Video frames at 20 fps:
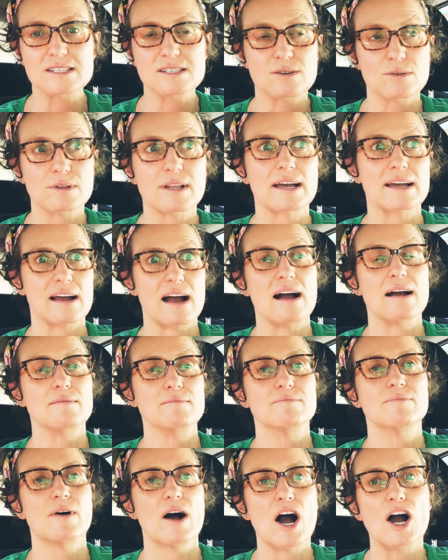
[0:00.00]
So like,
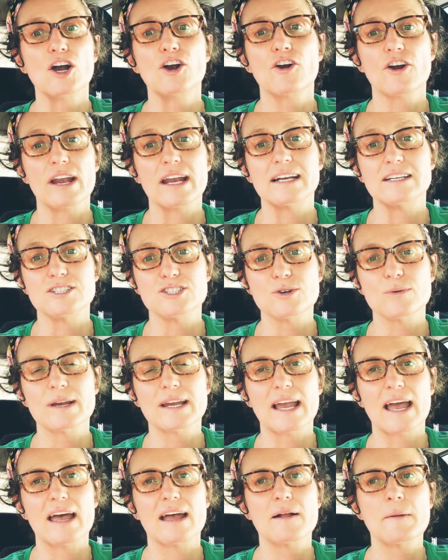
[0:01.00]
I'm hungry and
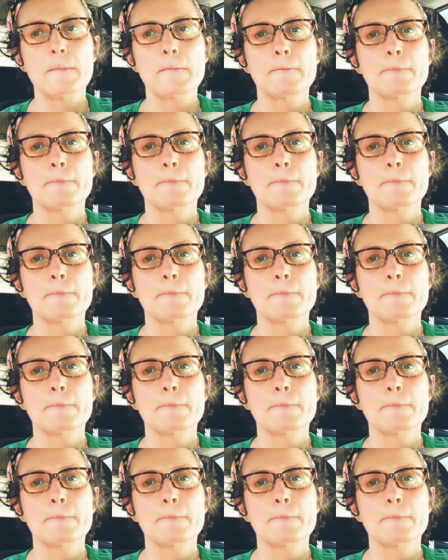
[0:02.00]
doing it,